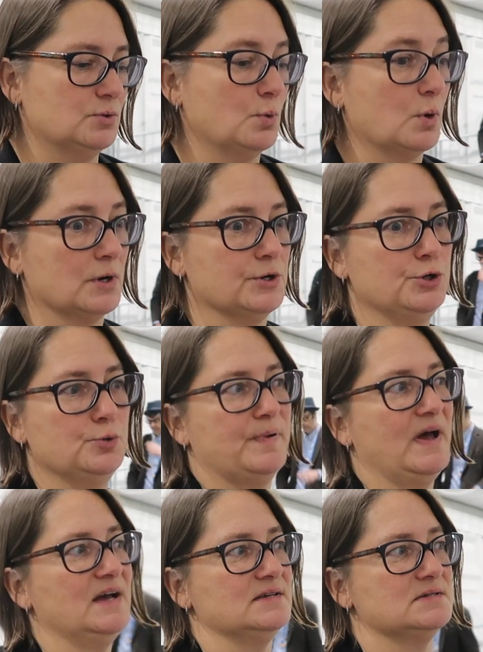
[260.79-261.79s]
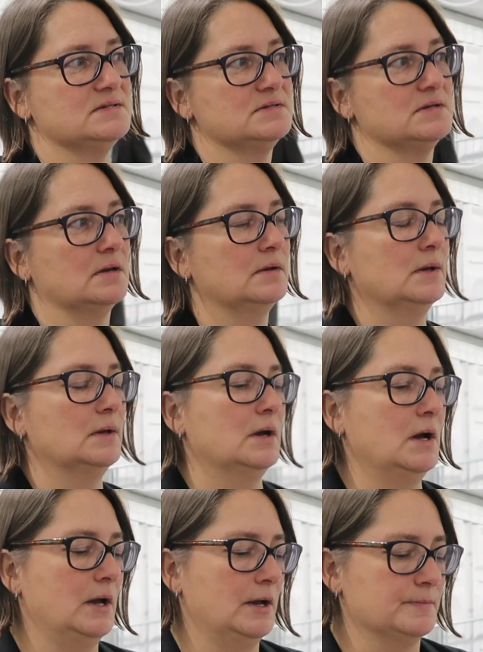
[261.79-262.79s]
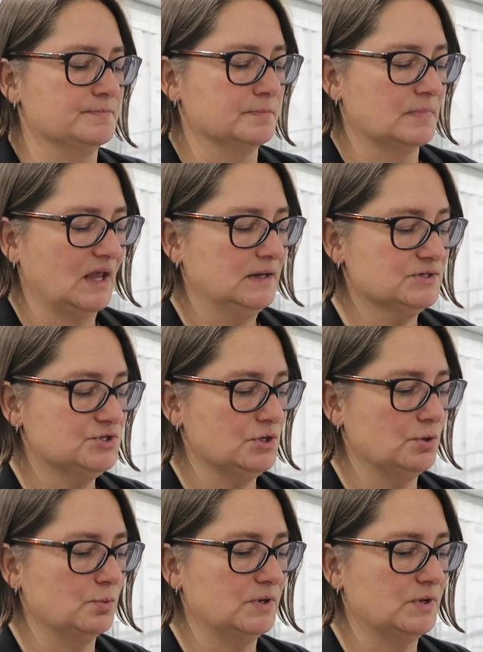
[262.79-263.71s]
or new pests. And so